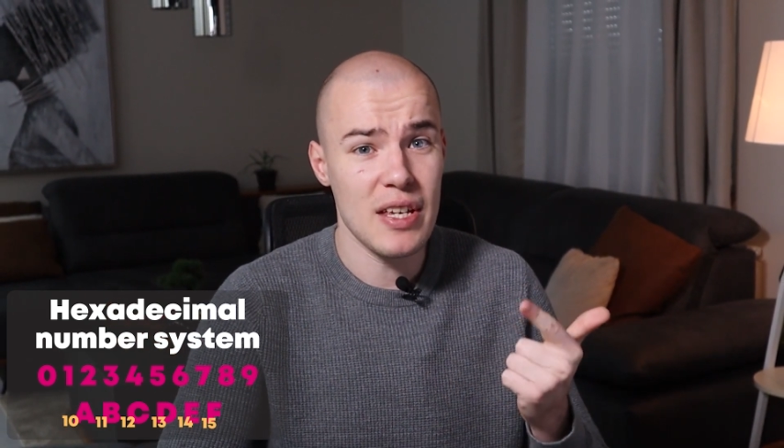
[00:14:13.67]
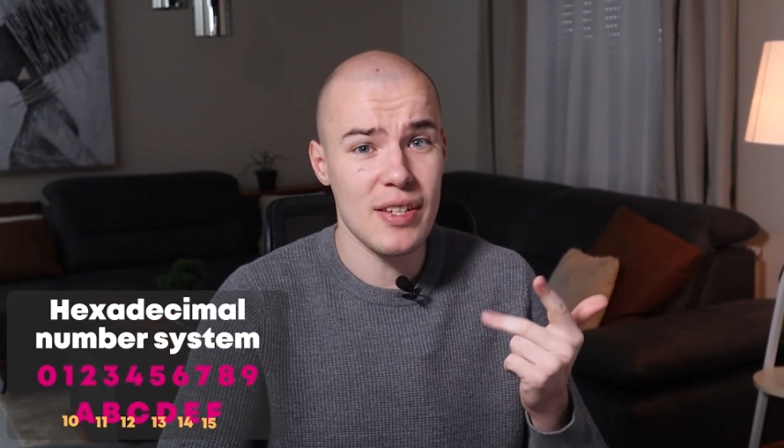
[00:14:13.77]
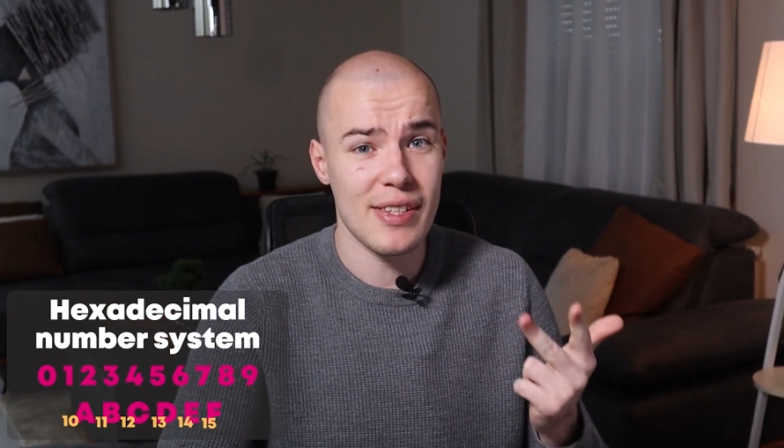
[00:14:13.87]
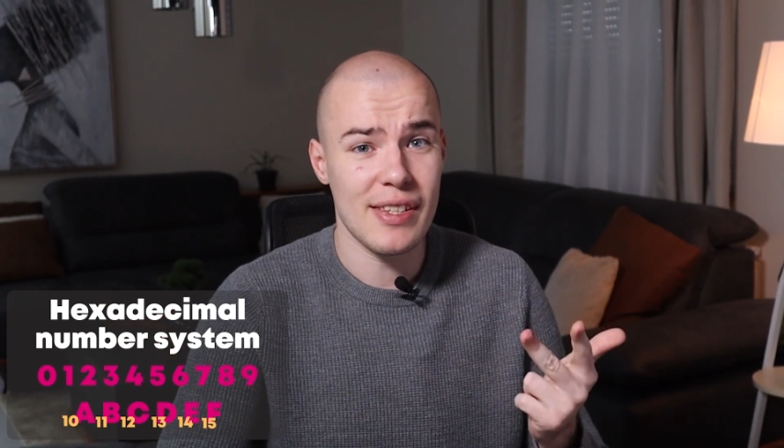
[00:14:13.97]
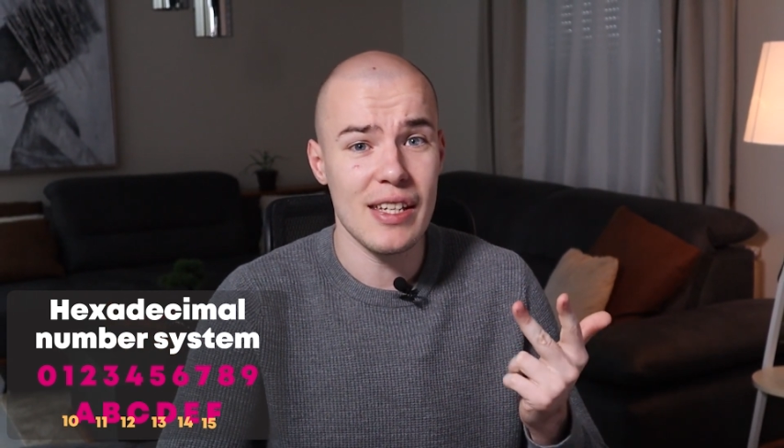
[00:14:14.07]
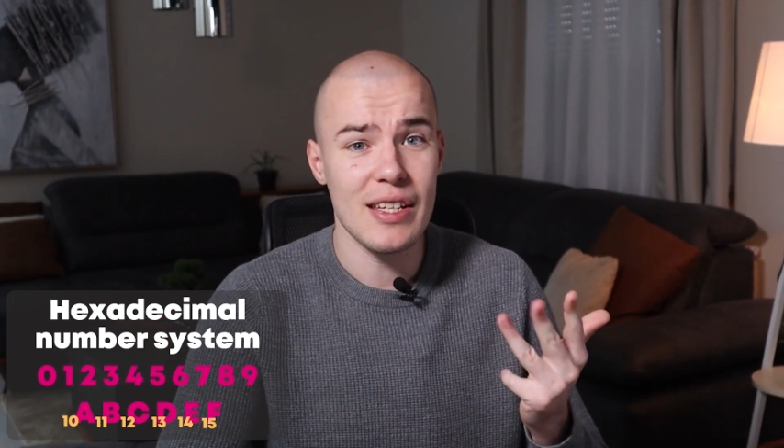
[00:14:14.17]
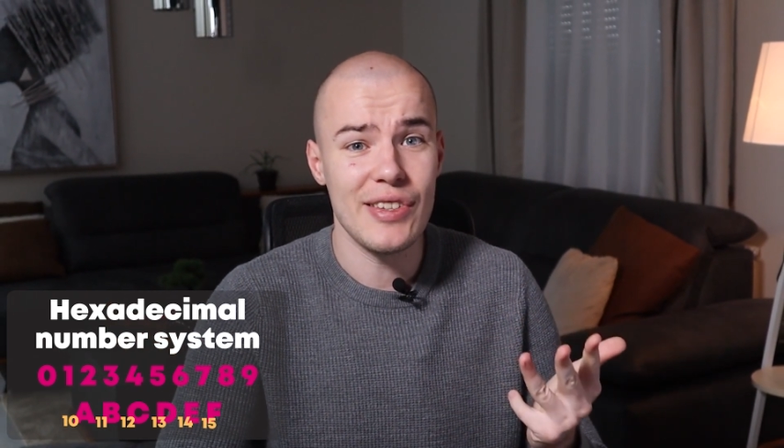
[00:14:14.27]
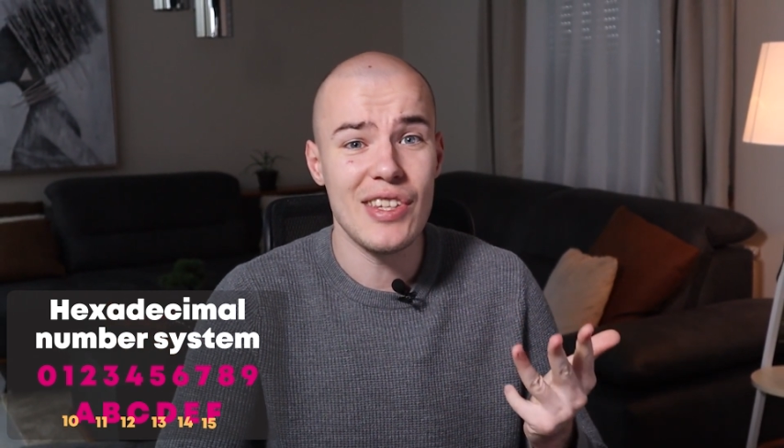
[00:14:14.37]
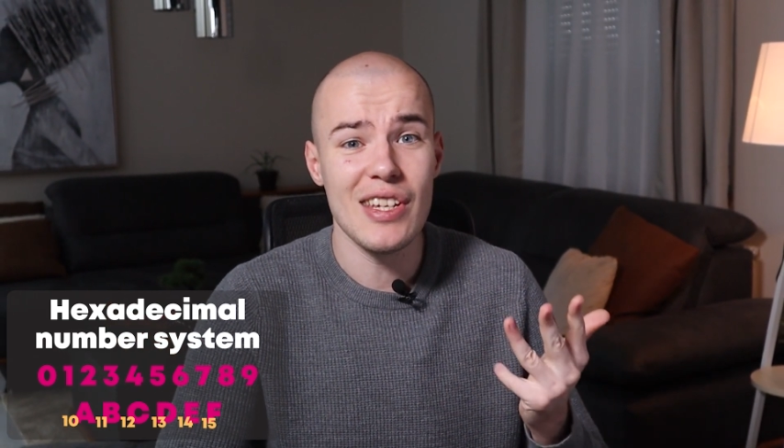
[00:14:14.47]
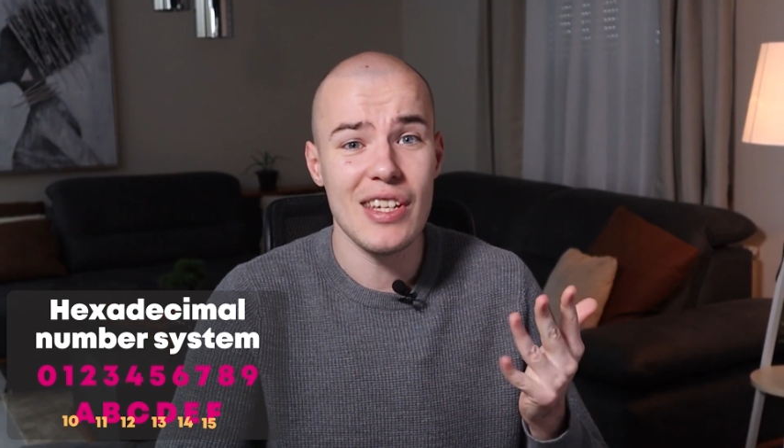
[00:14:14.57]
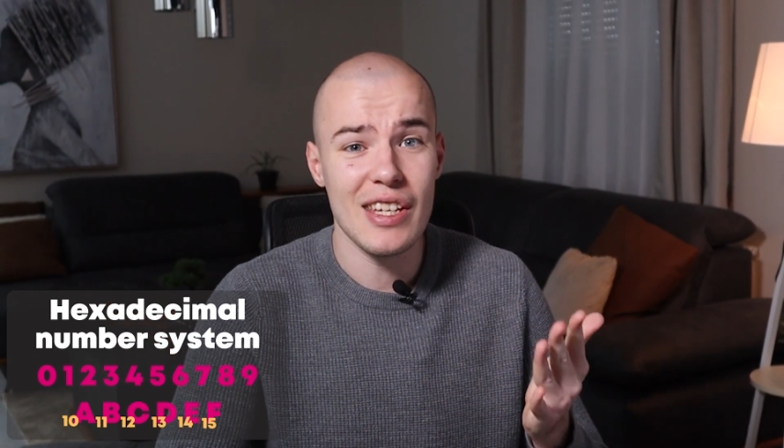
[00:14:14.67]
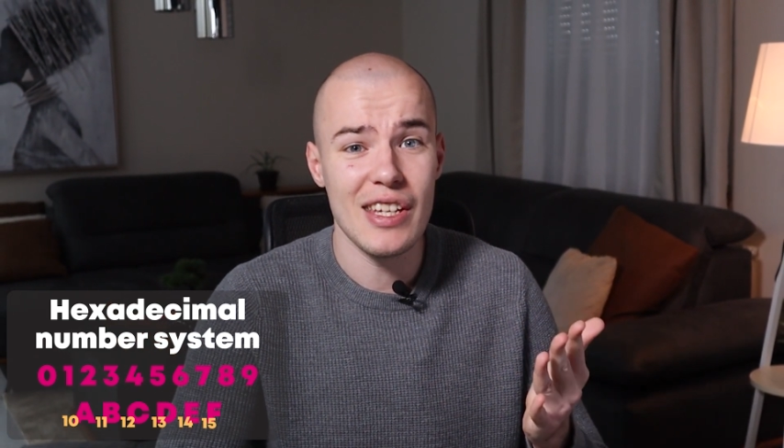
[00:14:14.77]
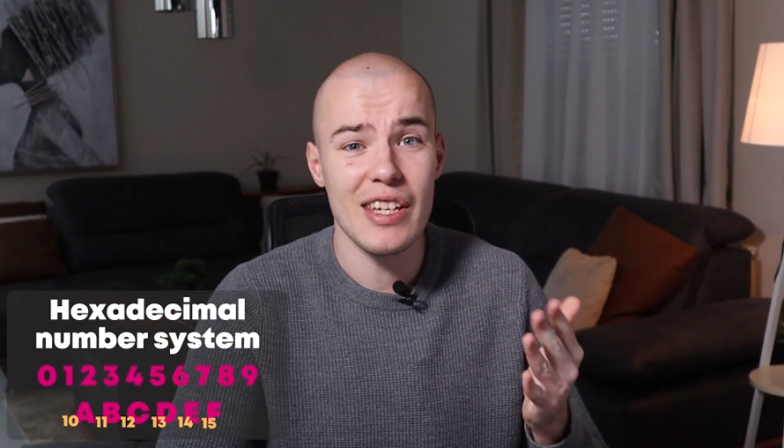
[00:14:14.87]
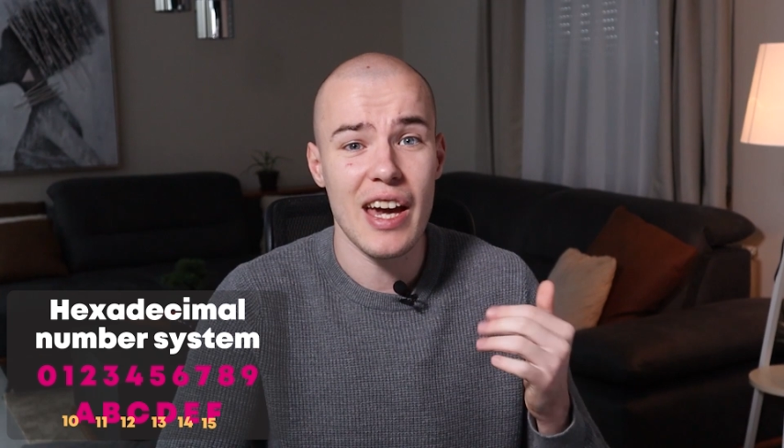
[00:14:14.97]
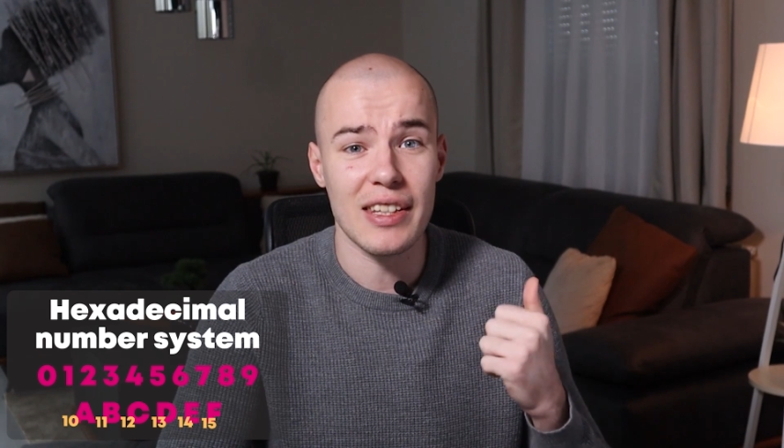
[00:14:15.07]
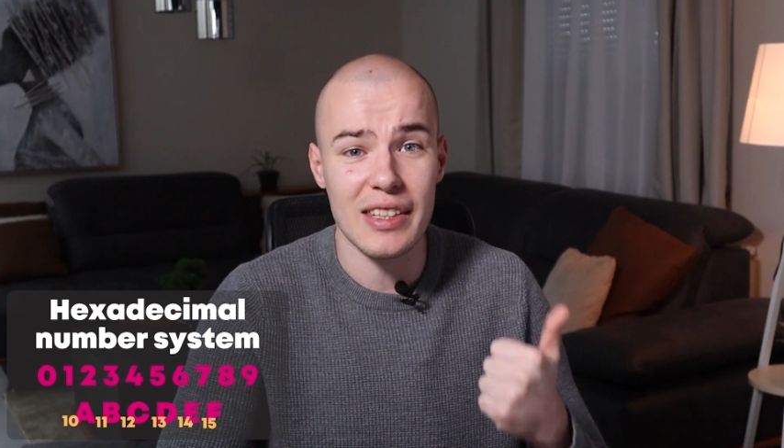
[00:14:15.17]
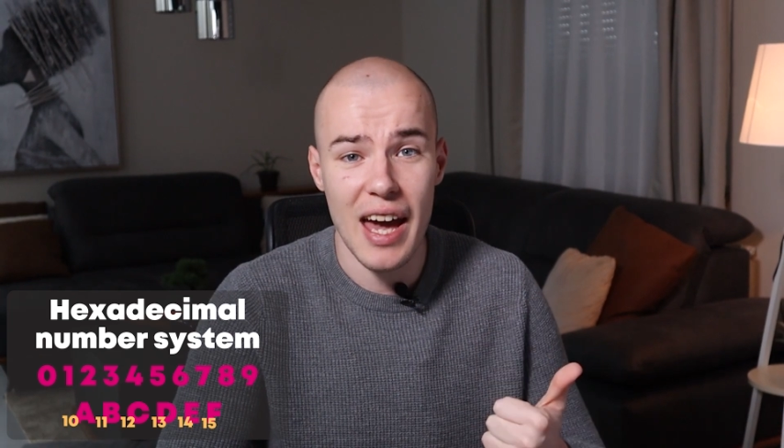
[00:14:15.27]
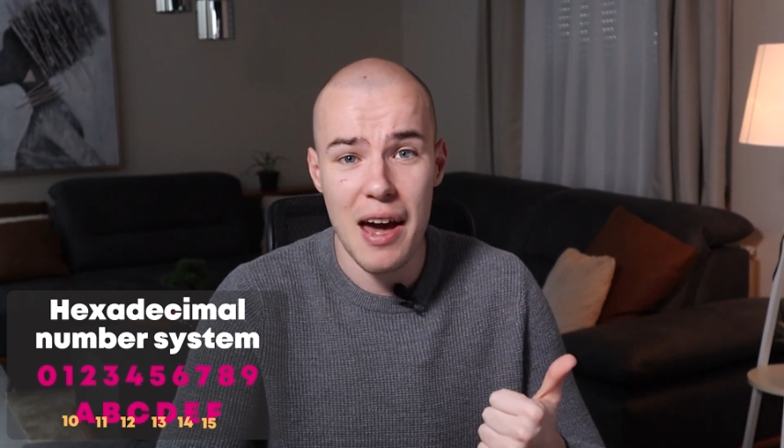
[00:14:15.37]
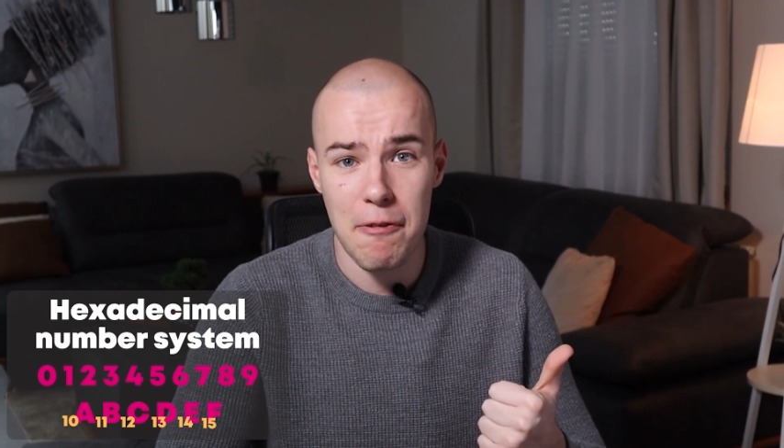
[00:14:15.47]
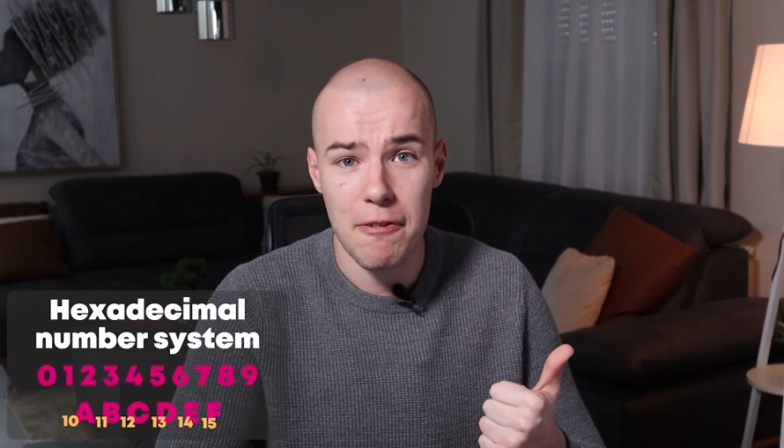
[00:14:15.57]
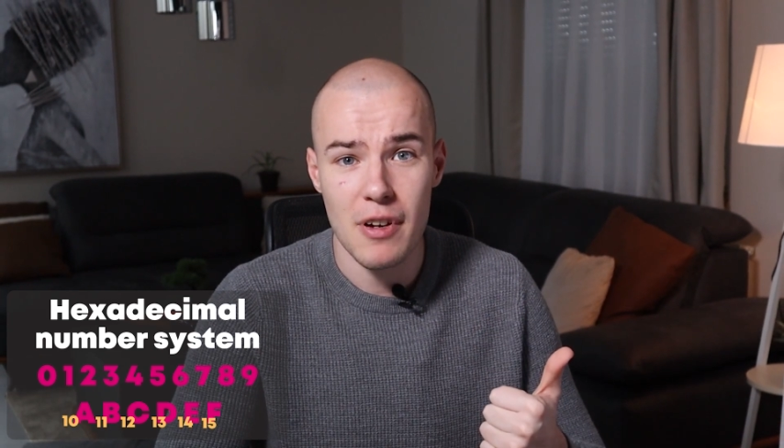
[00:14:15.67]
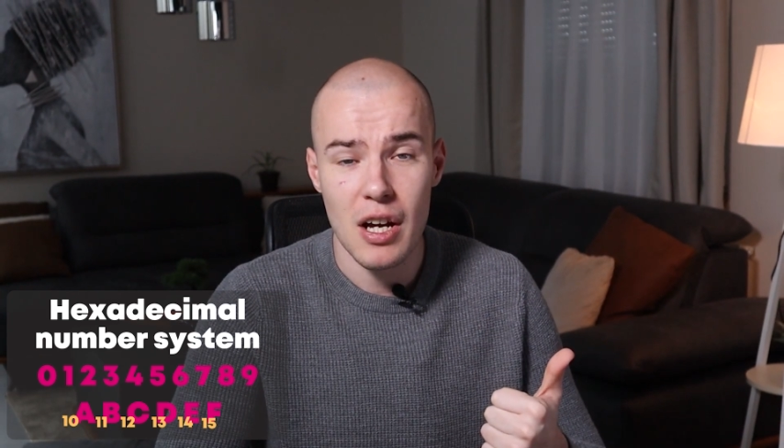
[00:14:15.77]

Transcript: B, C, D, E, and F.